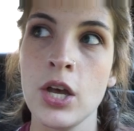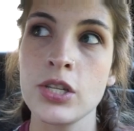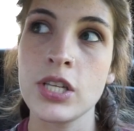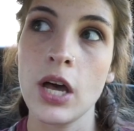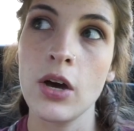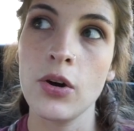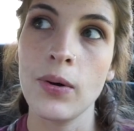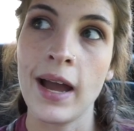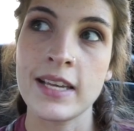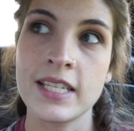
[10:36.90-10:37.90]
So
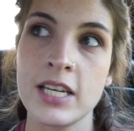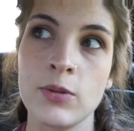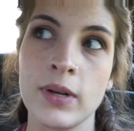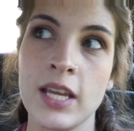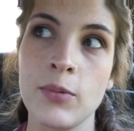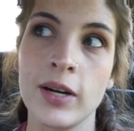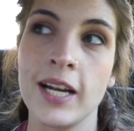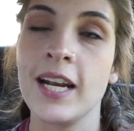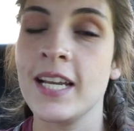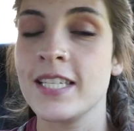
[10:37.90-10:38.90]
I asked Ian what he wanted
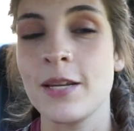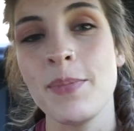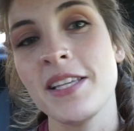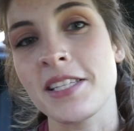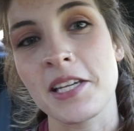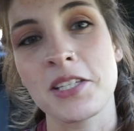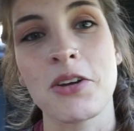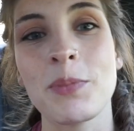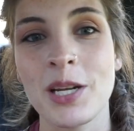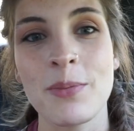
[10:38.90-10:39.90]
and he said pizza, so
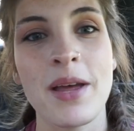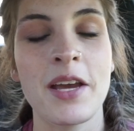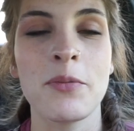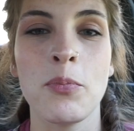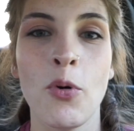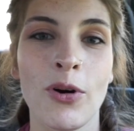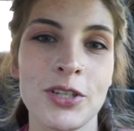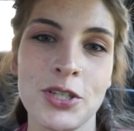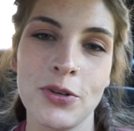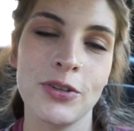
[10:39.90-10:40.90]
I'm gonna make more
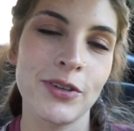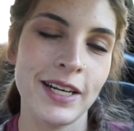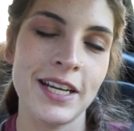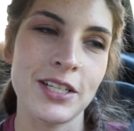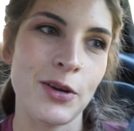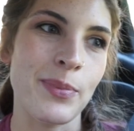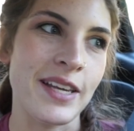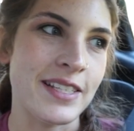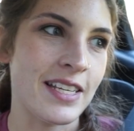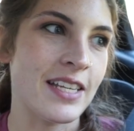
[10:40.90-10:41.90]
2-ingredient dough
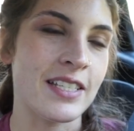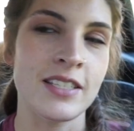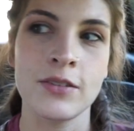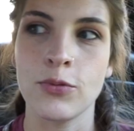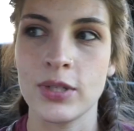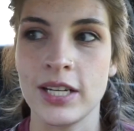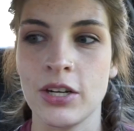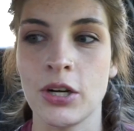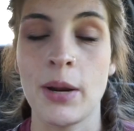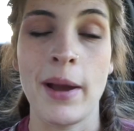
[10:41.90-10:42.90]
pizzas for
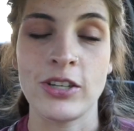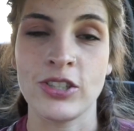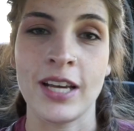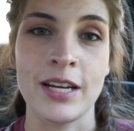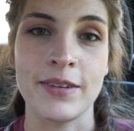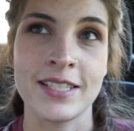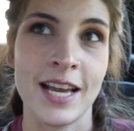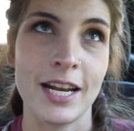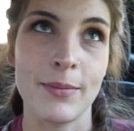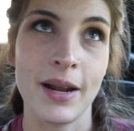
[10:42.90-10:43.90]
dinner, and I'm actually kind of
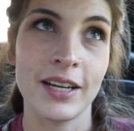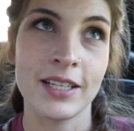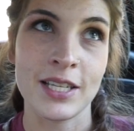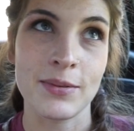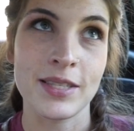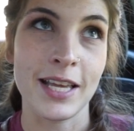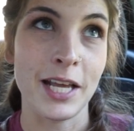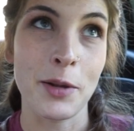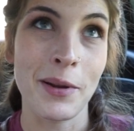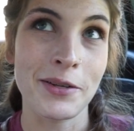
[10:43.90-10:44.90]
excited about it because I was
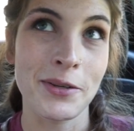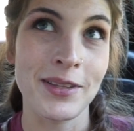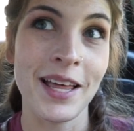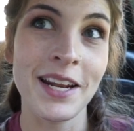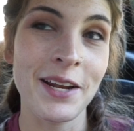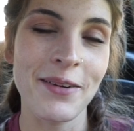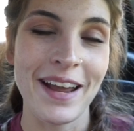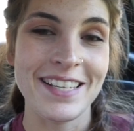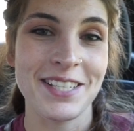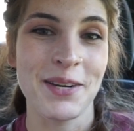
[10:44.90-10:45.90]
thinking about doing that
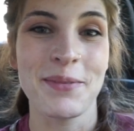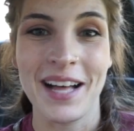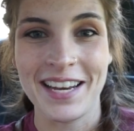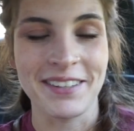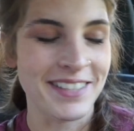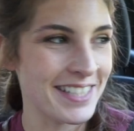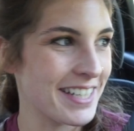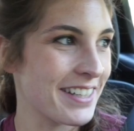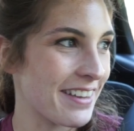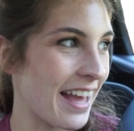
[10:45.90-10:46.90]
anyway, so I'm glad he wants to
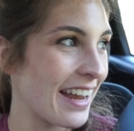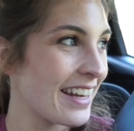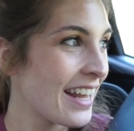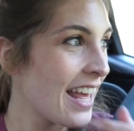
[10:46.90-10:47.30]
do that.